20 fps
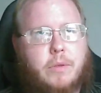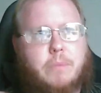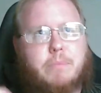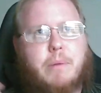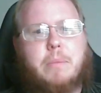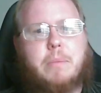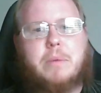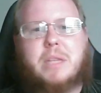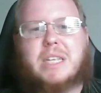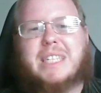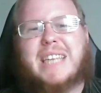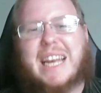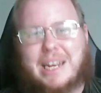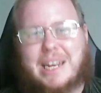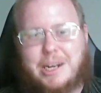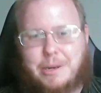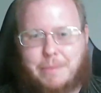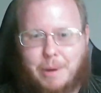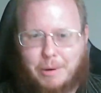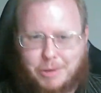probably the
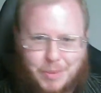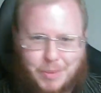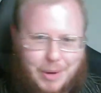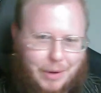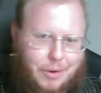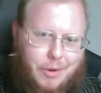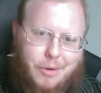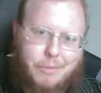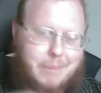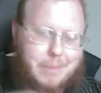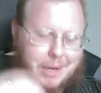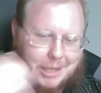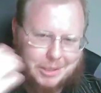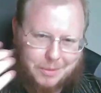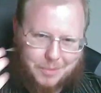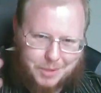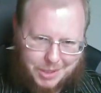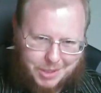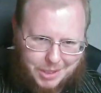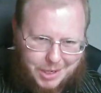second most well known because it
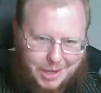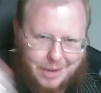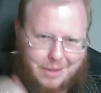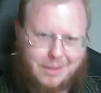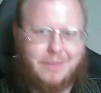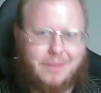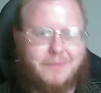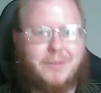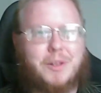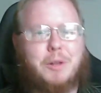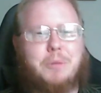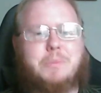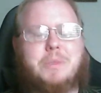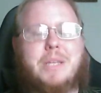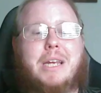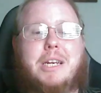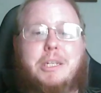wasn't in any of the films. That is